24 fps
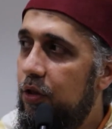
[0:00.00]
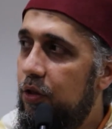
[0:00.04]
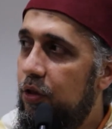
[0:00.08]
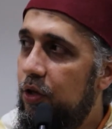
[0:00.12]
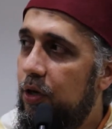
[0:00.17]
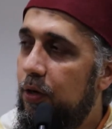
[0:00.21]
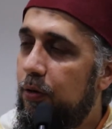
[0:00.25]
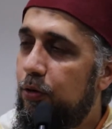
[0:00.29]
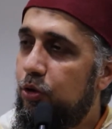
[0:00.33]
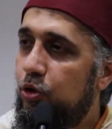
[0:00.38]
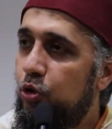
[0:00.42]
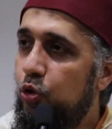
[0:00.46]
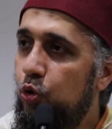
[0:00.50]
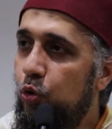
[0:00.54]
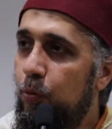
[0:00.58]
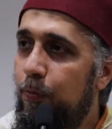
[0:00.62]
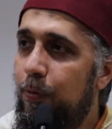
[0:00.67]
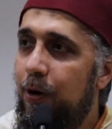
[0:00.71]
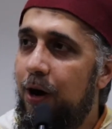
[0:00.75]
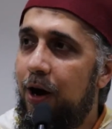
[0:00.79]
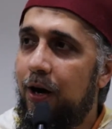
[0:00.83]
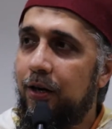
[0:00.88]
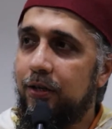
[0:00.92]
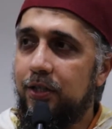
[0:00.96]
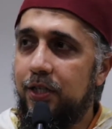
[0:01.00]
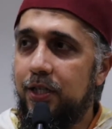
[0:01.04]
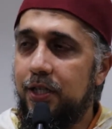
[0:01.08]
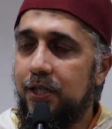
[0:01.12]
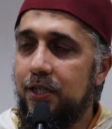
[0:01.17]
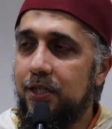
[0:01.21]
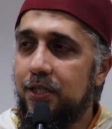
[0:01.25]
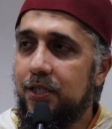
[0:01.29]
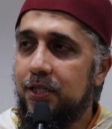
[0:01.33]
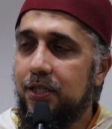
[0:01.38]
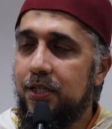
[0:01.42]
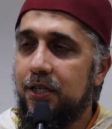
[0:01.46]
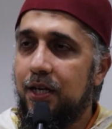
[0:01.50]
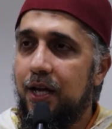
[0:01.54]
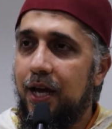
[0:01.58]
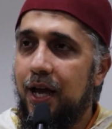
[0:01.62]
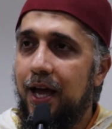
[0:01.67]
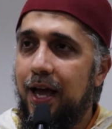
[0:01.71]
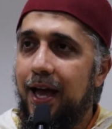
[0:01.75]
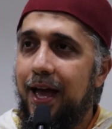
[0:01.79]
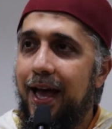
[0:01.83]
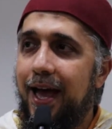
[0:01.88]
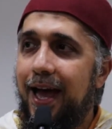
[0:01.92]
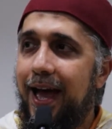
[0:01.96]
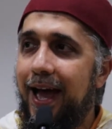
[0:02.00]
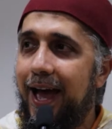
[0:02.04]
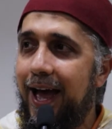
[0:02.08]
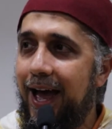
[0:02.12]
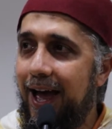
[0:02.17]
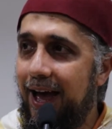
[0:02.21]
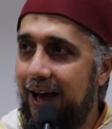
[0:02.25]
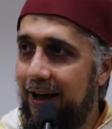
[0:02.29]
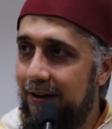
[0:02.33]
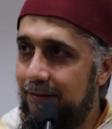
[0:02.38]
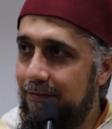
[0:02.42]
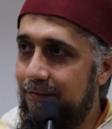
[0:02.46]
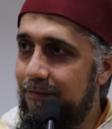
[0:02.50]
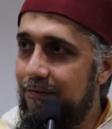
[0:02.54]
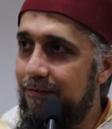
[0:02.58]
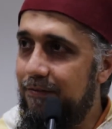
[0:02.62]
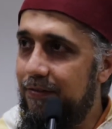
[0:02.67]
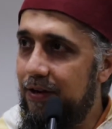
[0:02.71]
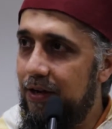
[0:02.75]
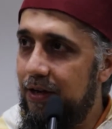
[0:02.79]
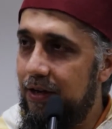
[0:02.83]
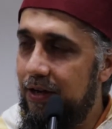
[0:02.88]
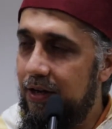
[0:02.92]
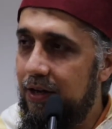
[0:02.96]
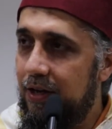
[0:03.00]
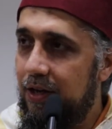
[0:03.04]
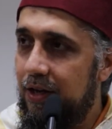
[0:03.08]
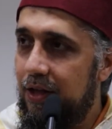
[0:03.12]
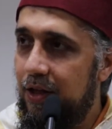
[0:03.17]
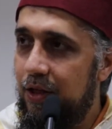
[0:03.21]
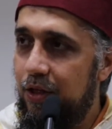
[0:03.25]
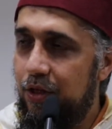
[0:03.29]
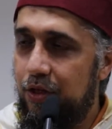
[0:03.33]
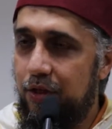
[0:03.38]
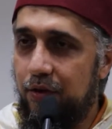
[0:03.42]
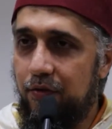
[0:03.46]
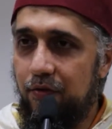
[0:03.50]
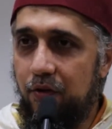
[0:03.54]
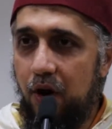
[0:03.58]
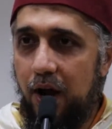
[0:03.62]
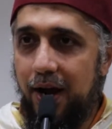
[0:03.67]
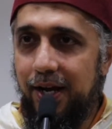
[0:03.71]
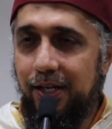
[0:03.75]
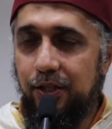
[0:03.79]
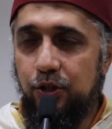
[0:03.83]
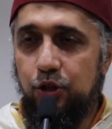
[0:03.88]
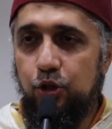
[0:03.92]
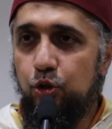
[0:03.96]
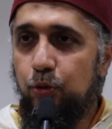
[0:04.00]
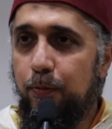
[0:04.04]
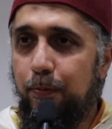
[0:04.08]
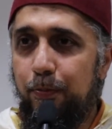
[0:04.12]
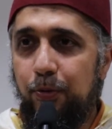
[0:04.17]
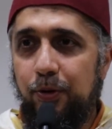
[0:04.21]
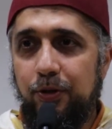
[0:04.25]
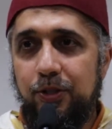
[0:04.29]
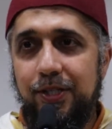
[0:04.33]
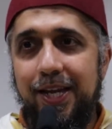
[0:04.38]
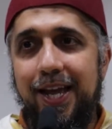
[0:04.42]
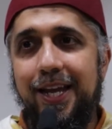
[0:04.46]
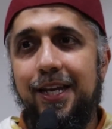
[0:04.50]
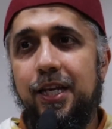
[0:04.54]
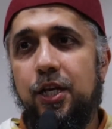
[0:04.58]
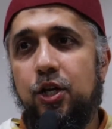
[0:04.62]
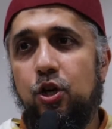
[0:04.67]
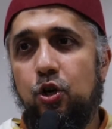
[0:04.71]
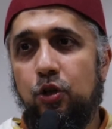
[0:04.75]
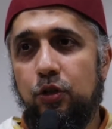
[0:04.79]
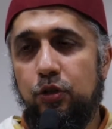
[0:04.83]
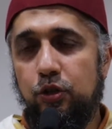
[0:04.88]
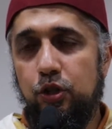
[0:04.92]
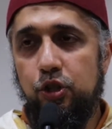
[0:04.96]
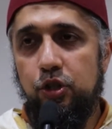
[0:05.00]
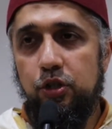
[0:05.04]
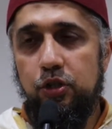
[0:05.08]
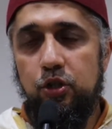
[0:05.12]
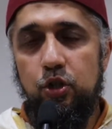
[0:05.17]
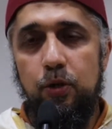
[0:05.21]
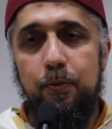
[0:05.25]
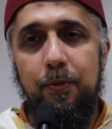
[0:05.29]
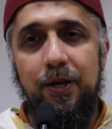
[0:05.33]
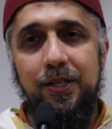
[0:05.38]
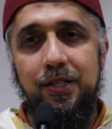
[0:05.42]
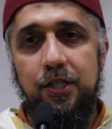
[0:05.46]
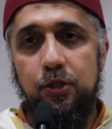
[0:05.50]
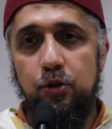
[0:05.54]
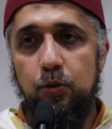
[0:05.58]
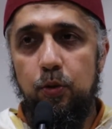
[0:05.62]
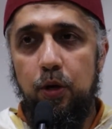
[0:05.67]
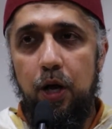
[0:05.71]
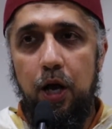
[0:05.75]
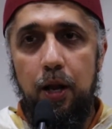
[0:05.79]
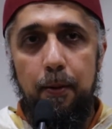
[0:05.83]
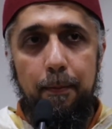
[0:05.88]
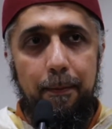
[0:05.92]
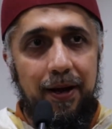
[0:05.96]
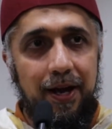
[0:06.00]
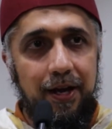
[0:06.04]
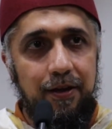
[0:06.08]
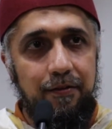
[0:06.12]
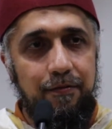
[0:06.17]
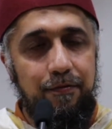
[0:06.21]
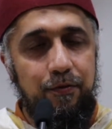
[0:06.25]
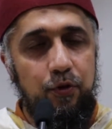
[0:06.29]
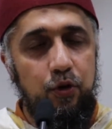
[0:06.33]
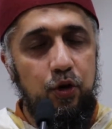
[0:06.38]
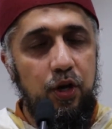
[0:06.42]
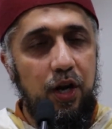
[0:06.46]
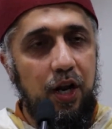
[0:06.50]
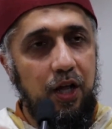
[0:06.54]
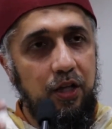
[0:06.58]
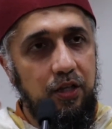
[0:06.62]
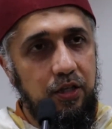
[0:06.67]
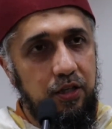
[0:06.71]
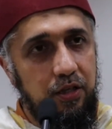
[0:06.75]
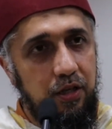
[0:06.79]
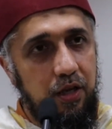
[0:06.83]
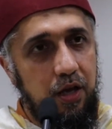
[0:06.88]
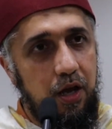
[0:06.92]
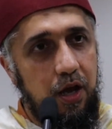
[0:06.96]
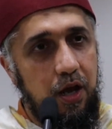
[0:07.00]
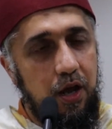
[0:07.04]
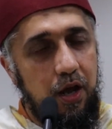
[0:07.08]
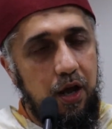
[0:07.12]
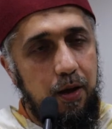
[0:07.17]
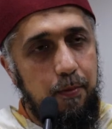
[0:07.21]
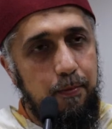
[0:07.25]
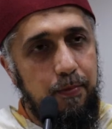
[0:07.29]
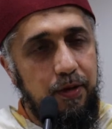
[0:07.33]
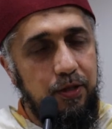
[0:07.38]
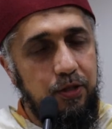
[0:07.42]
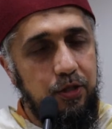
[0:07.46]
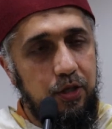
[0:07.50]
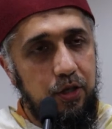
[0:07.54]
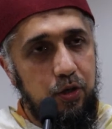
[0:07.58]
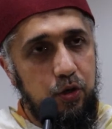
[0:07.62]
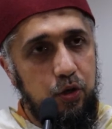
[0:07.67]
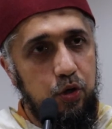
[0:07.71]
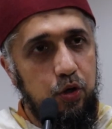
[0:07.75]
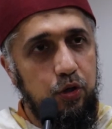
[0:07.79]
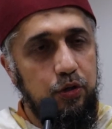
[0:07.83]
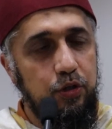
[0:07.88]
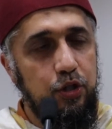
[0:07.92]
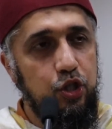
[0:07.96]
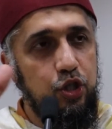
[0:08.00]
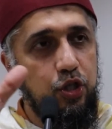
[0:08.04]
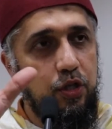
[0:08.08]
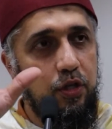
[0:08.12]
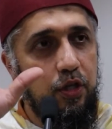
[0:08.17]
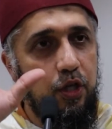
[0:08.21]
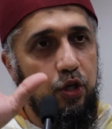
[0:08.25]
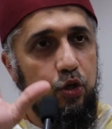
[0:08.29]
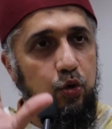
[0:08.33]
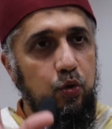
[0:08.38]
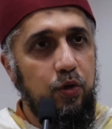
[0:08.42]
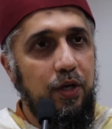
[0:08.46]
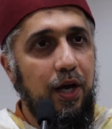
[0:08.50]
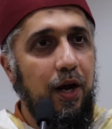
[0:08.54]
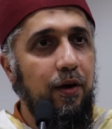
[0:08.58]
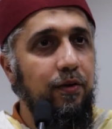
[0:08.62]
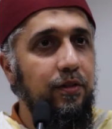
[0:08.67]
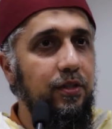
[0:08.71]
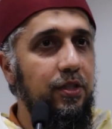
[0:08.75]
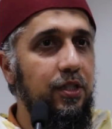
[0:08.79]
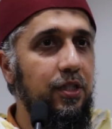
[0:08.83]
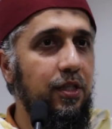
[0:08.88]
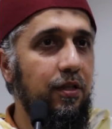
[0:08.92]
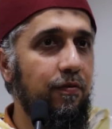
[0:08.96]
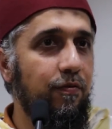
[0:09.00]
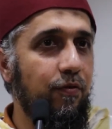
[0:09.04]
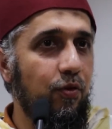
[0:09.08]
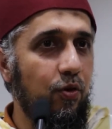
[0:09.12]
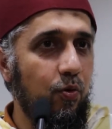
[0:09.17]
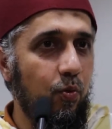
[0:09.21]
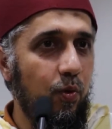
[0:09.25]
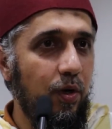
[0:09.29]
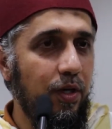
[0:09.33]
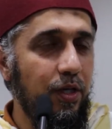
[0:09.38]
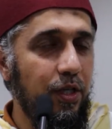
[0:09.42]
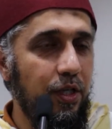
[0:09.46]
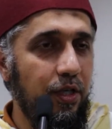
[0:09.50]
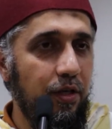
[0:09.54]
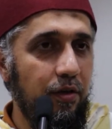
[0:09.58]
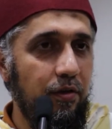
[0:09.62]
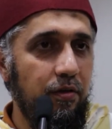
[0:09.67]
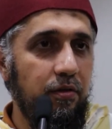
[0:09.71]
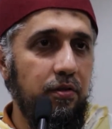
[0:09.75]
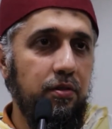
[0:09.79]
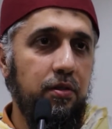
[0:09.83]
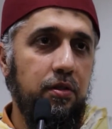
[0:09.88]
the two parties have the right to put any condition. So you might say to me, I'll buy it for you, and but on condition that you guarantee it for 1 year.